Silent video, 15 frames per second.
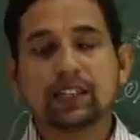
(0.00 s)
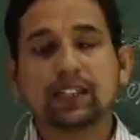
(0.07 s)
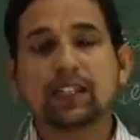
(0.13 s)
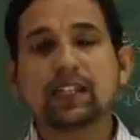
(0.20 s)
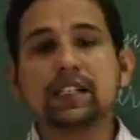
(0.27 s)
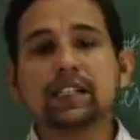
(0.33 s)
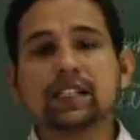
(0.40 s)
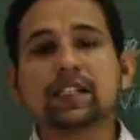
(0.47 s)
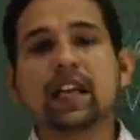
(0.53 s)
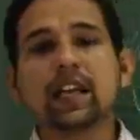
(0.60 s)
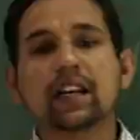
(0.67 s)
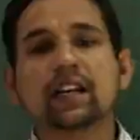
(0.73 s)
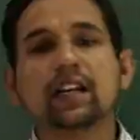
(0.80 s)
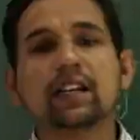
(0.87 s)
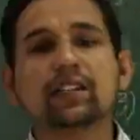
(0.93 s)
These
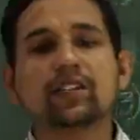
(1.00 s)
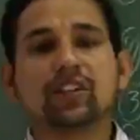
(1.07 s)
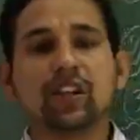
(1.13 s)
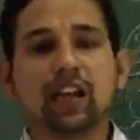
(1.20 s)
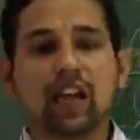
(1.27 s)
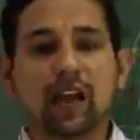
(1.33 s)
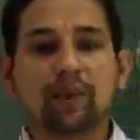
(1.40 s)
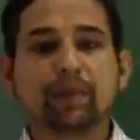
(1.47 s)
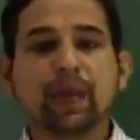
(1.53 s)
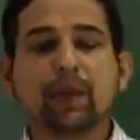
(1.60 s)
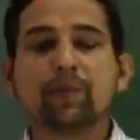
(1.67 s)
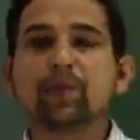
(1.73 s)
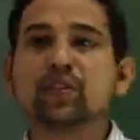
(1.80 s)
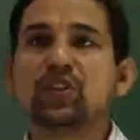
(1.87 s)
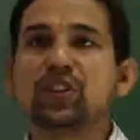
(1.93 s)
cell cultures have
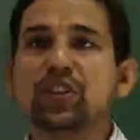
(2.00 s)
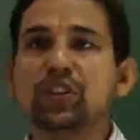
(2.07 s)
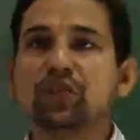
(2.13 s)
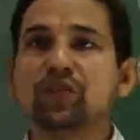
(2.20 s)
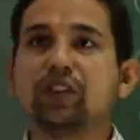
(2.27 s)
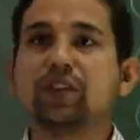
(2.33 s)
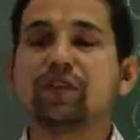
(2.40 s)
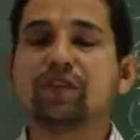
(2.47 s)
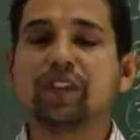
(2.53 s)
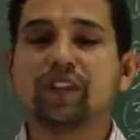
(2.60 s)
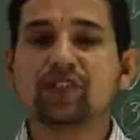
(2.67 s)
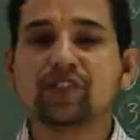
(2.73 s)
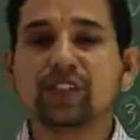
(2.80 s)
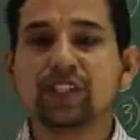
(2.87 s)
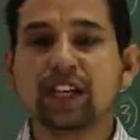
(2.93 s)
capacity to
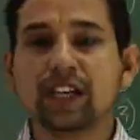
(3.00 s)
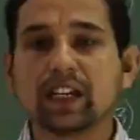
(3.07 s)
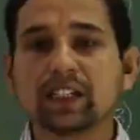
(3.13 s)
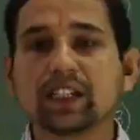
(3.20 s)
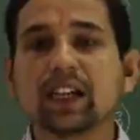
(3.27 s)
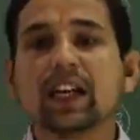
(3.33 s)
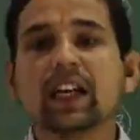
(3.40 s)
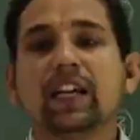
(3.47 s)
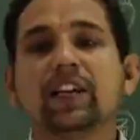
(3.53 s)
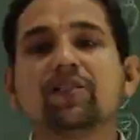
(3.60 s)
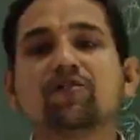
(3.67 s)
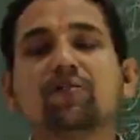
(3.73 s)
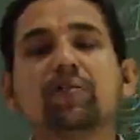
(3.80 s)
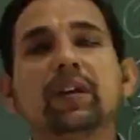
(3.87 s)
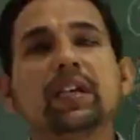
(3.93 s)
differentiate
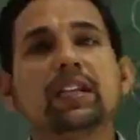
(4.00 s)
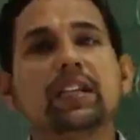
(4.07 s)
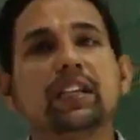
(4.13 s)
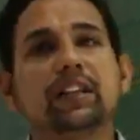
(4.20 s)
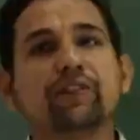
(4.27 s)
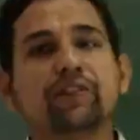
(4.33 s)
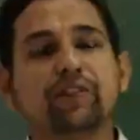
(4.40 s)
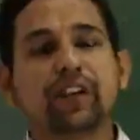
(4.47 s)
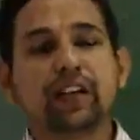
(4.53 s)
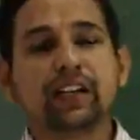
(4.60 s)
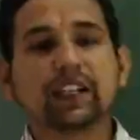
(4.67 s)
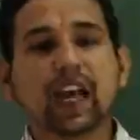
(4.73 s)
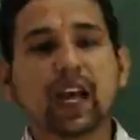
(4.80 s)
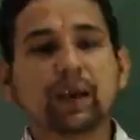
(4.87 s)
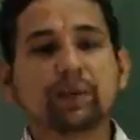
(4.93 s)
into many
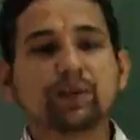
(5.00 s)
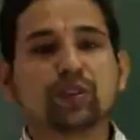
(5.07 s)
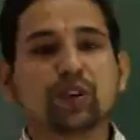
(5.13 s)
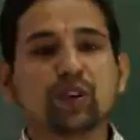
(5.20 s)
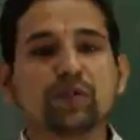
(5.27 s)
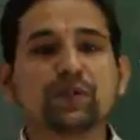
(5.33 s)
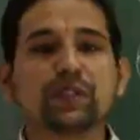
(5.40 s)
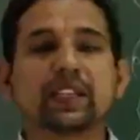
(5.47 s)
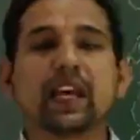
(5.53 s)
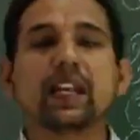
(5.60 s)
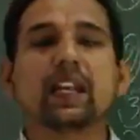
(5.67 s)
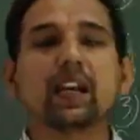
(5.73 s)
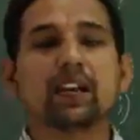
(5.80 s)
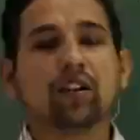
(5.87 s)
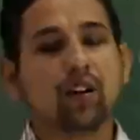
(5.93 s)
different types of
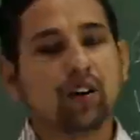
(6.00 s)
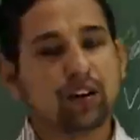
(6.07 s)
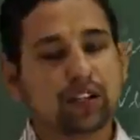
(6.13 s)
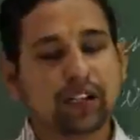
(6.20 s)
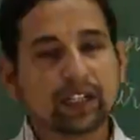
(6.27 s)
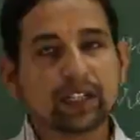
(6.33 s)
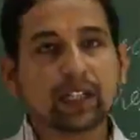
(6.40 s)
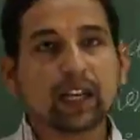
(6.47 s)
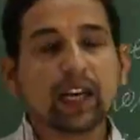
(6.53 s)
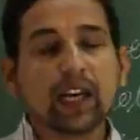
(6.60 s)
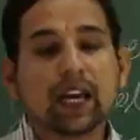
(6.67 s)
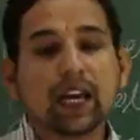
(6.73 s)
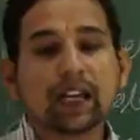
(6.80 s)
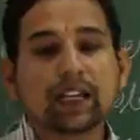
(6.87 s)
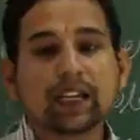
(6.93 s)
cell and organ.
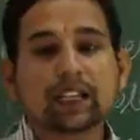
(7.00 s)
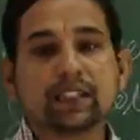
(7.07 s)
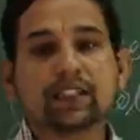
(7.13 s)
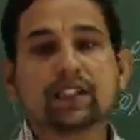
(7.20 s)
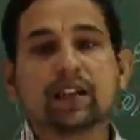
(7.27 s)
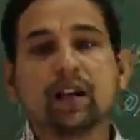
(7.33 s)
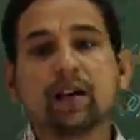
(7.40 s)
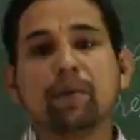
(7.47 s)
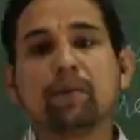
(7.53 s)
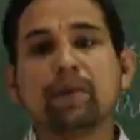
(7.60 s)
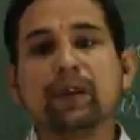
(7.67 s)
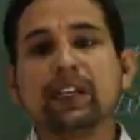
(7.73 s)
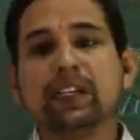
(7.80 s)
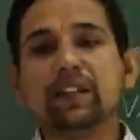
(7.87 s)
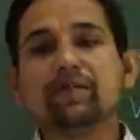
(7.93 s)
It is
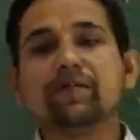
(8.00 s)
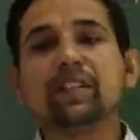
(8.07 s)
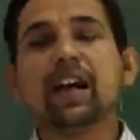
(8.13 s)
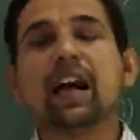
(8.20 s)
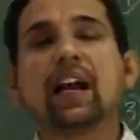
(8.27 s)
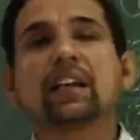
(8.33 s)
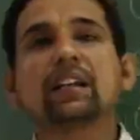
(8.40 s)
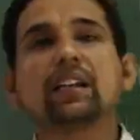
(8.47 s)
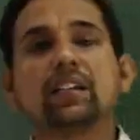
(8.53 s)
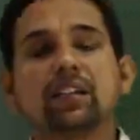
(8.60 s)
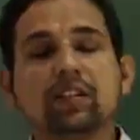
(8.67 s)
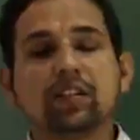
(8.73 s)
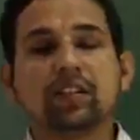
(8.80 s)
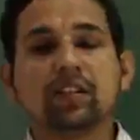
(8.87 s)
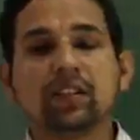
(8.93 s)
believed that
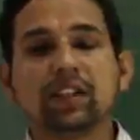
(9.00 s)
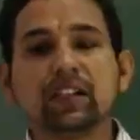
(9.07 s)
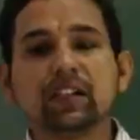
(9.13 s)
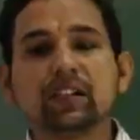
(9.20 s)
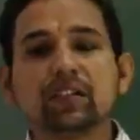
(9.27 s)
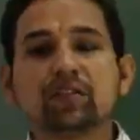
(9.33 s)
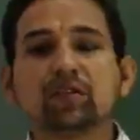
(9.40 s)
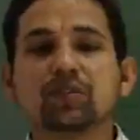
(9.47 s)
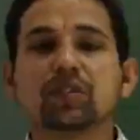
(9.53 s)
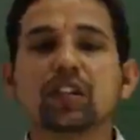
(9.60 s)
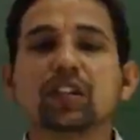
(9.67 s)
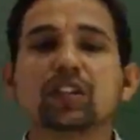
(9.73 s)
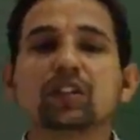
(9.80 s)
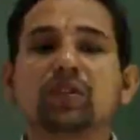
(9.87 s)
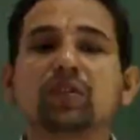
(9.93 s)
learning to
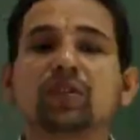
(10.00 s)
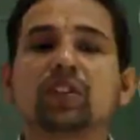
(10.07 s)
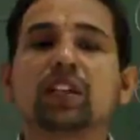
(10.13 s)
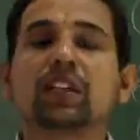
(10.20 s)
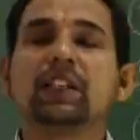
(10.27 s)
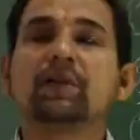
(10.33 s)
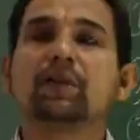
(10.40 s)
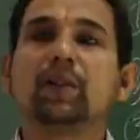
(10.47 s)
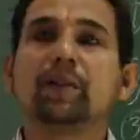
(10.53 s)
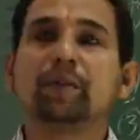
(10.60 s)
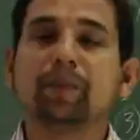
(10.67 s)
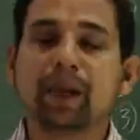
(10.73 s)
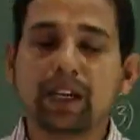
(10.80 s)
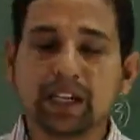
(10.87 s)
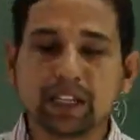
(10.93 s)
control the
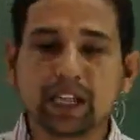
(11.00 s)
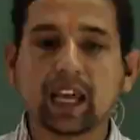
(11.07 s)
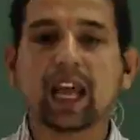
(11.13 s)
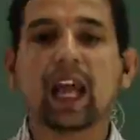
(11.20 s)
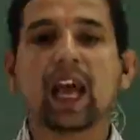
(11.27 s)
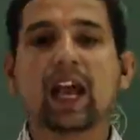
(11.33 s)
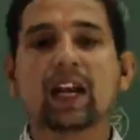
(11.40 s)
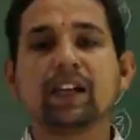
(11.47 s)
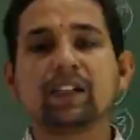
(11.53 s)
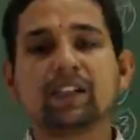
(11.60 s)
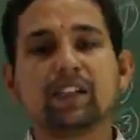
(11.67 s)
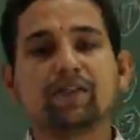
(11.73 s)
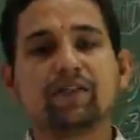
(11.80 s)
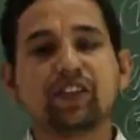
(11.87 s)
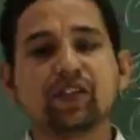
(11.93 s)
development
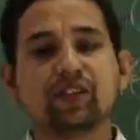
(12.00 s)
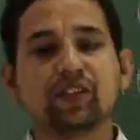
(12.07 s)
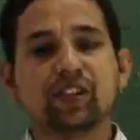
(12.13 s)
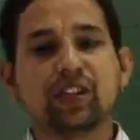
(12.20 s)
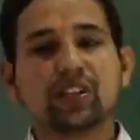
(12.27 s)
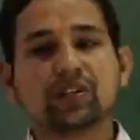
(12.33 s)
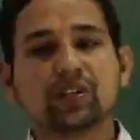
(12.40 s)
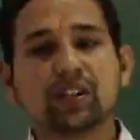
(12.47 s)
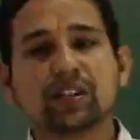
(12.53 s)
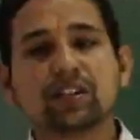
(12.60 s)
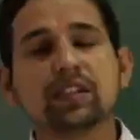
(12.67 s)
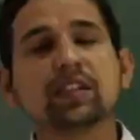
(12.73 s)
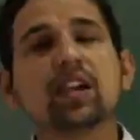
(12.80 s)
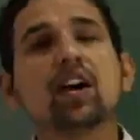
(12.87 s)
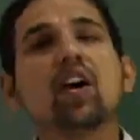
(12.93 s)
and
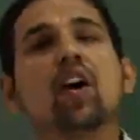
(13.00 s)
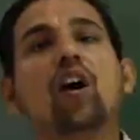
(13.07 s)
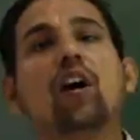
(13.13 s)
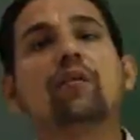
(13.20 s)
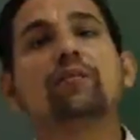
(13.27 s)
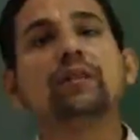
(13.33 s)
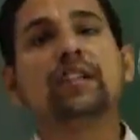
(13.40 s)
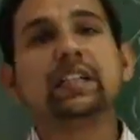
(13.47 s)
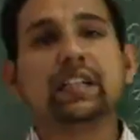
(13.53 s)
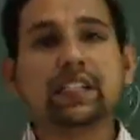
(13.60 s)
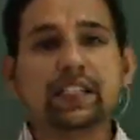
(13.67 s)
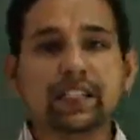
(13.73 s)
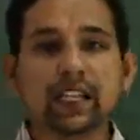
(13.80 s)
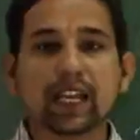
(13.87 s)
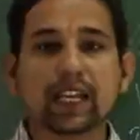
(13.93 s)
differentiations of
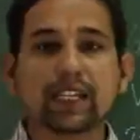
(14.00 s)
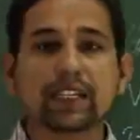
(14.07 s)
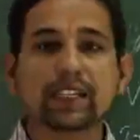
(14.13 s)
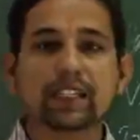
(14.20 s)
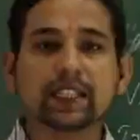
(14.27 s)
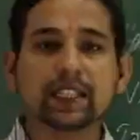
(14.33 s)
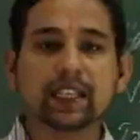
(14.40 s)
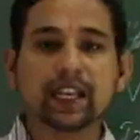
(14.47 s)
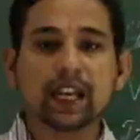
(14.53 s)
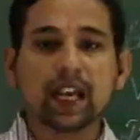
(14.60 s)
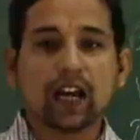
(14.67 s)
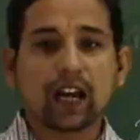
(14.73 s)
these cells